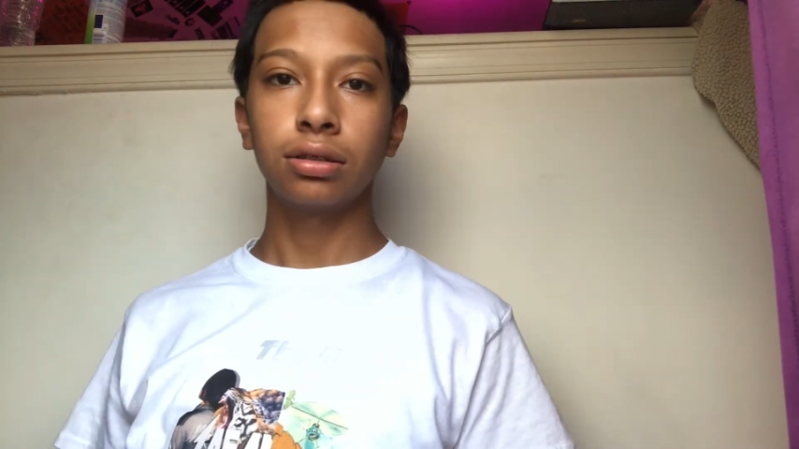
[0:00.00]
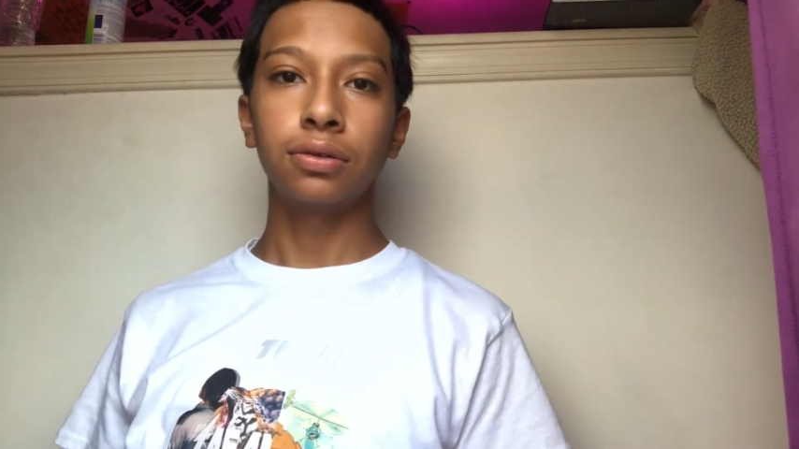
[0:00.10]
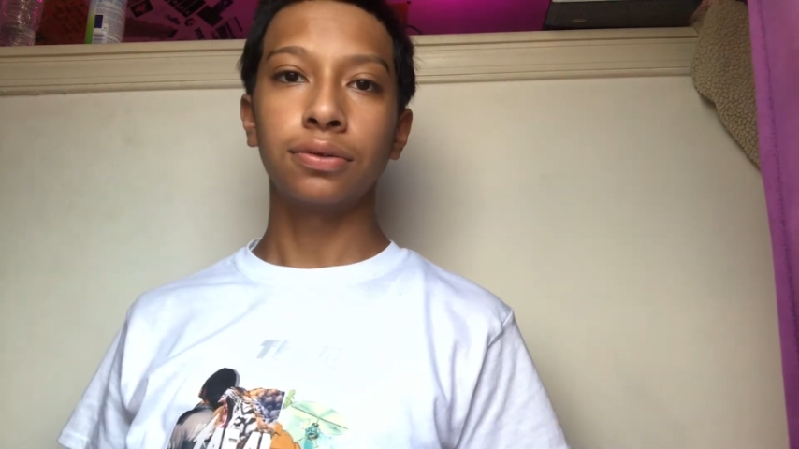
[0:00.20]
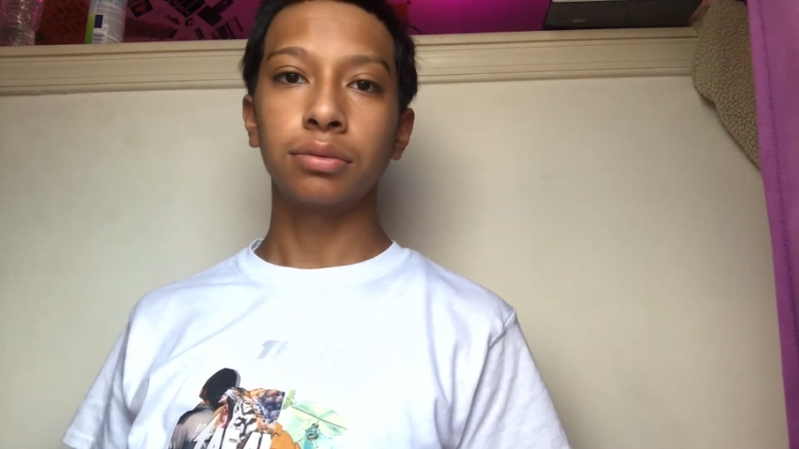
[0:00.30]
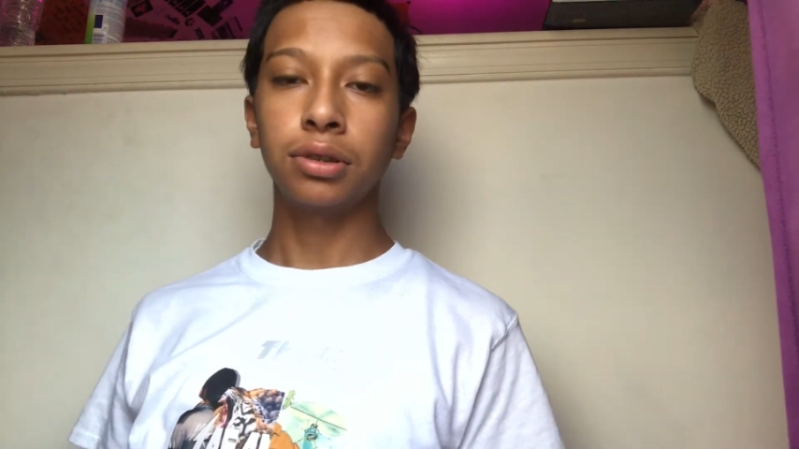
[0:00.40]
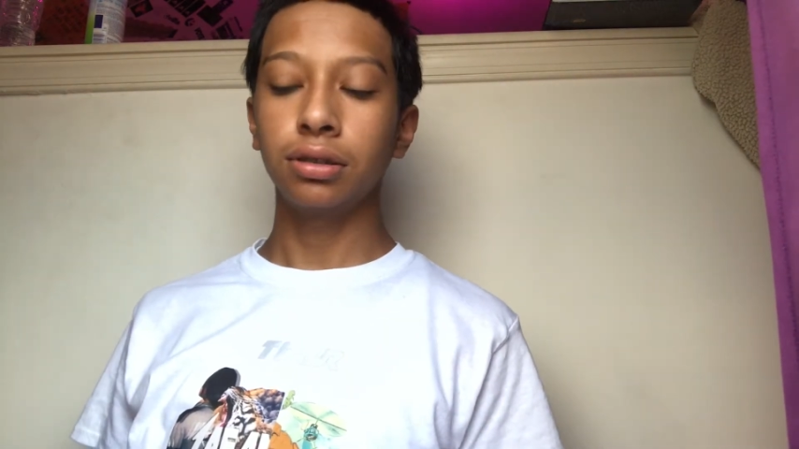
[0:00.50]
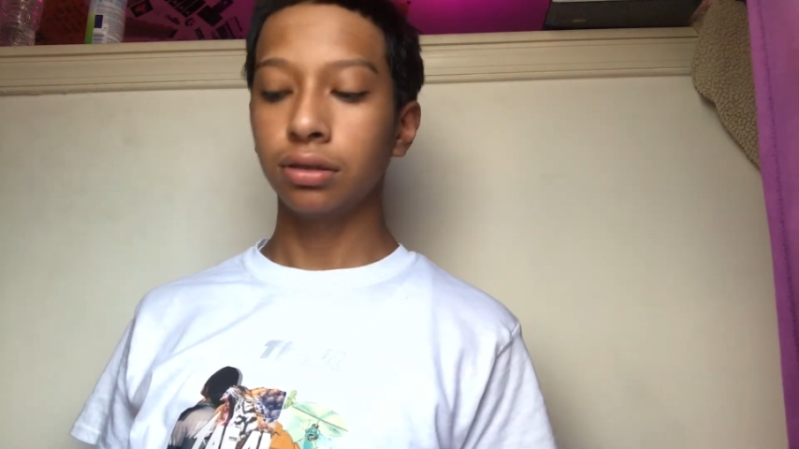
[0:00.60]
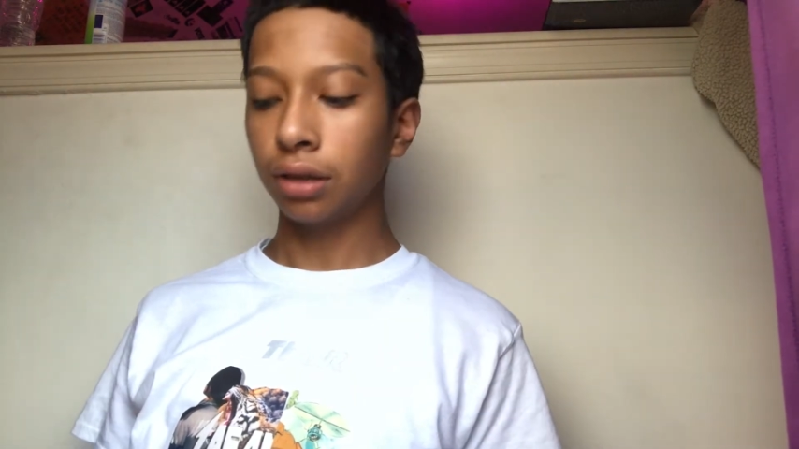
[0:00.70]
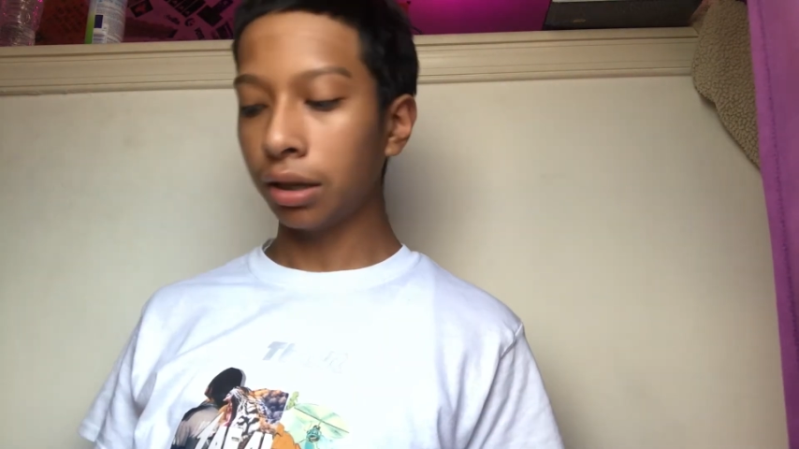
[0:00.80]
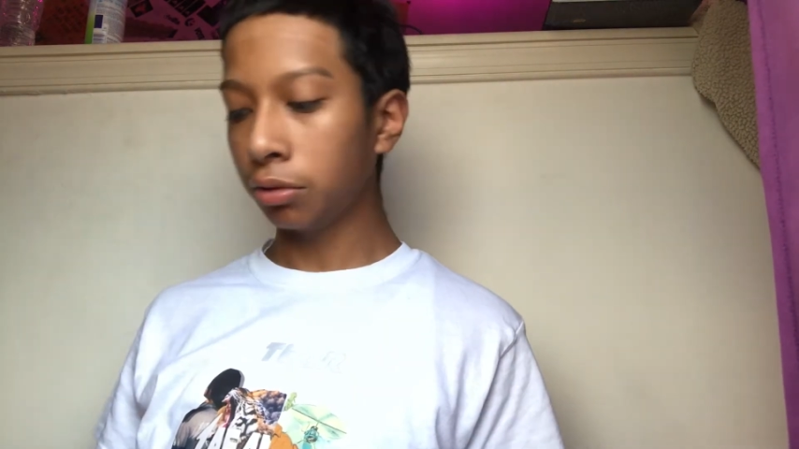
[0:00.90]
You feel me?
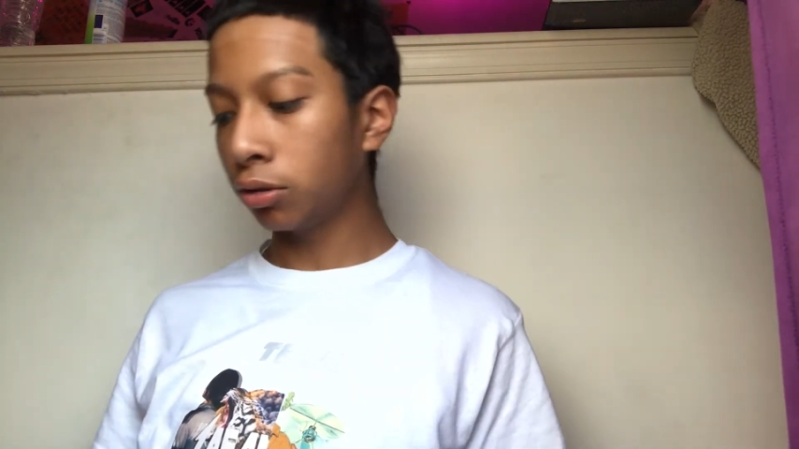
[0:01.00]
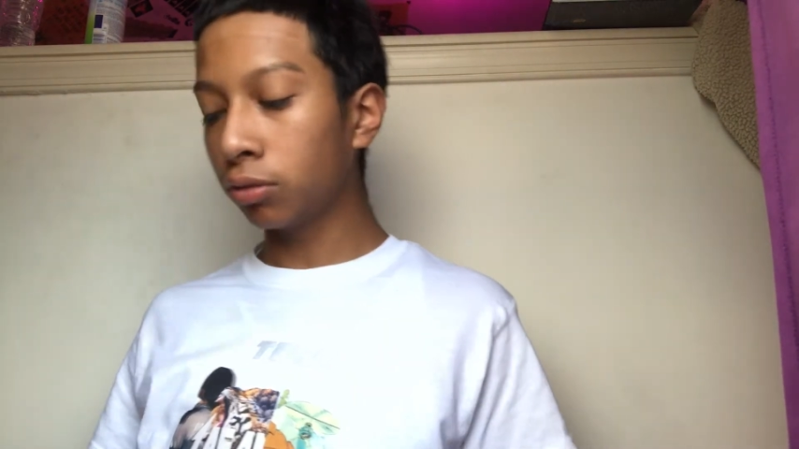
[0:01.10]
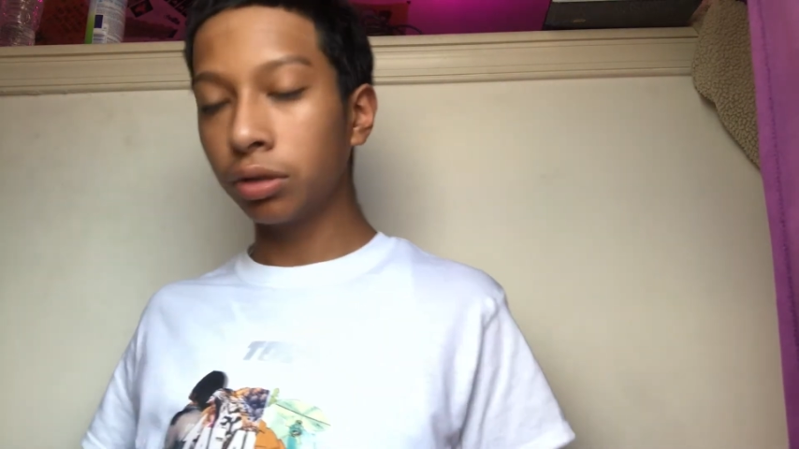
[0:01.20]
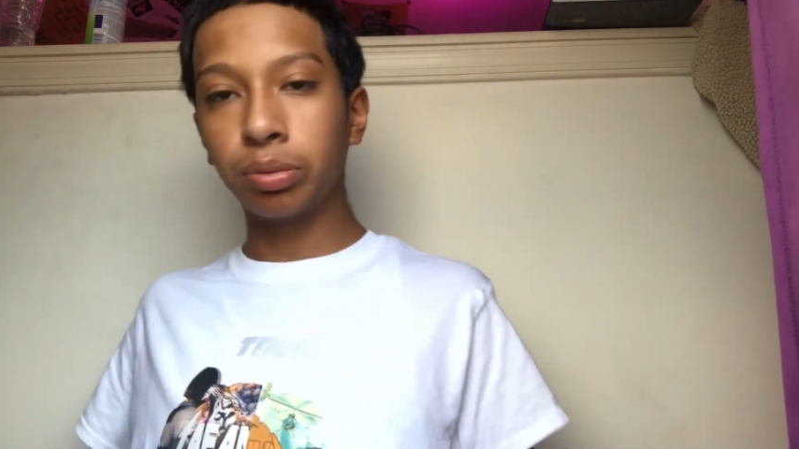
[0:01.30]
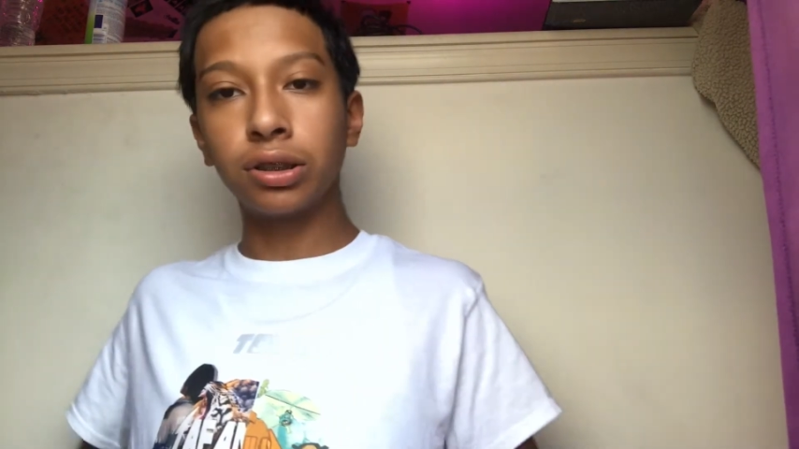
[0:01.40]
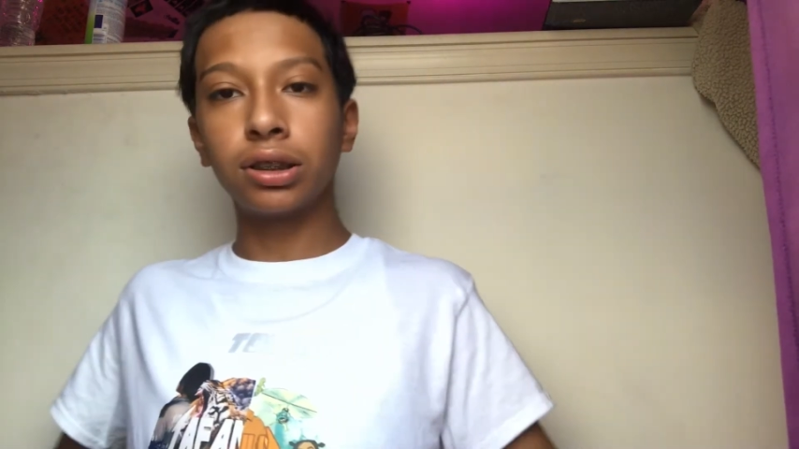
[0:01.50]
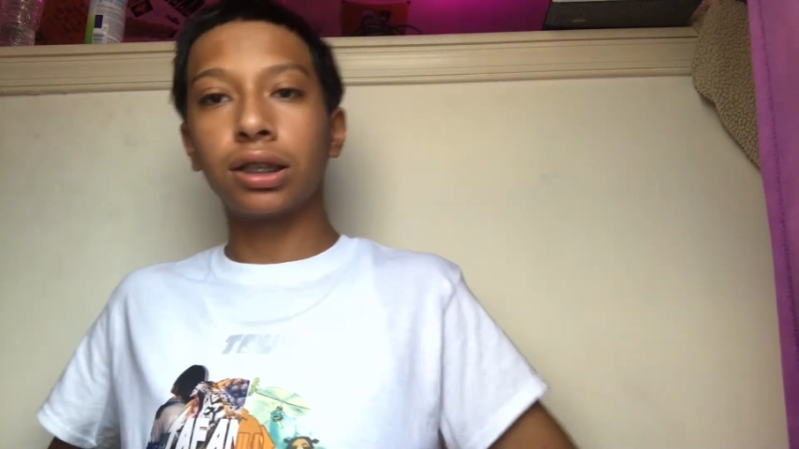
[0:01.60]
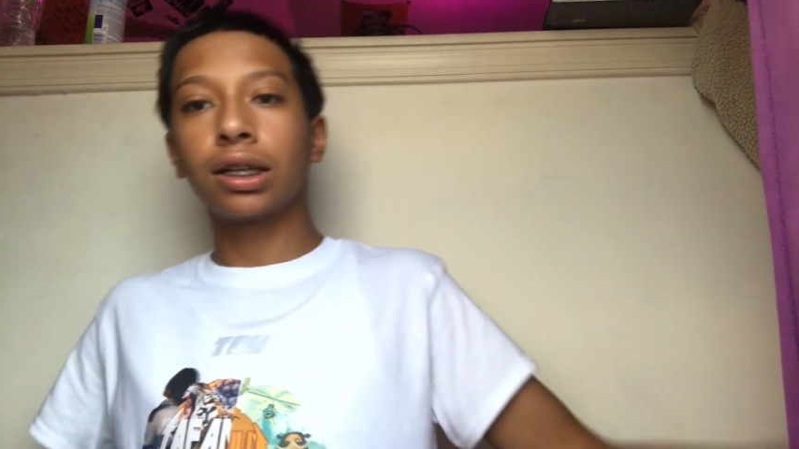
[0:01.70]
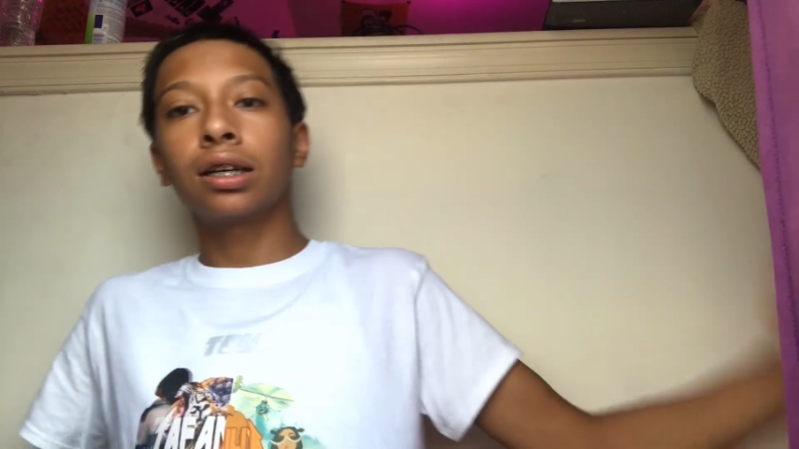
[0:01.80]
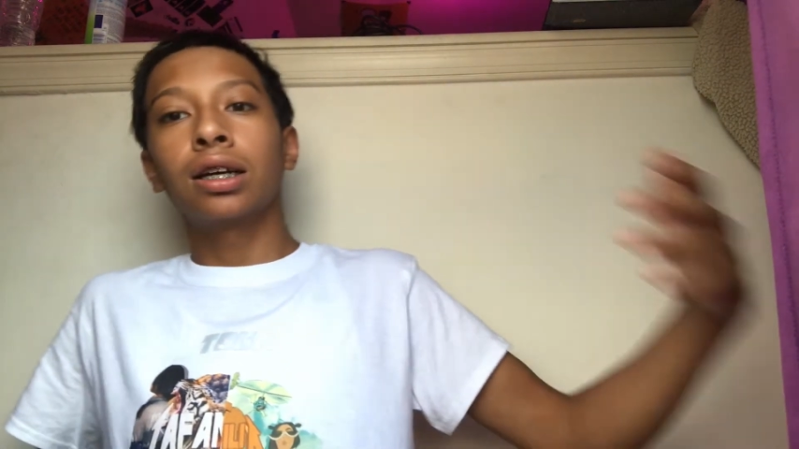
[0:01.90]
Like we the only person
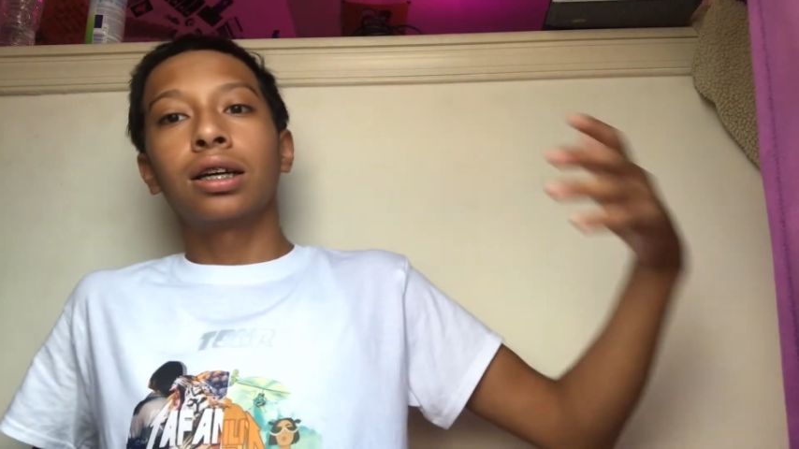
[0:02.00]
that